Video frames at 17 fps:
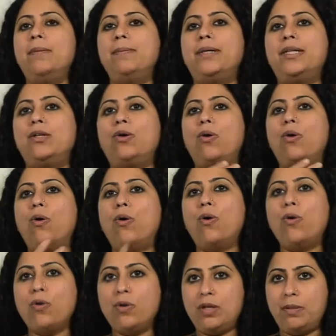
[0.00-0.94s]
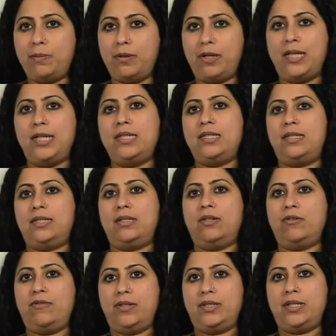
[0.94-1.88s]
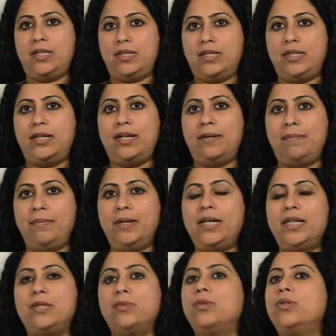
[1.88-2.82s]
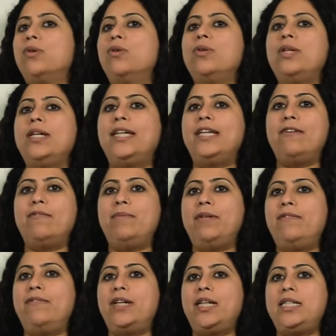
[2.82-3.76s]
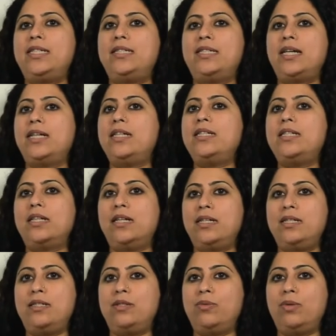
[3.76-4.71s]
But all the police officers that I met would only give me very sanitized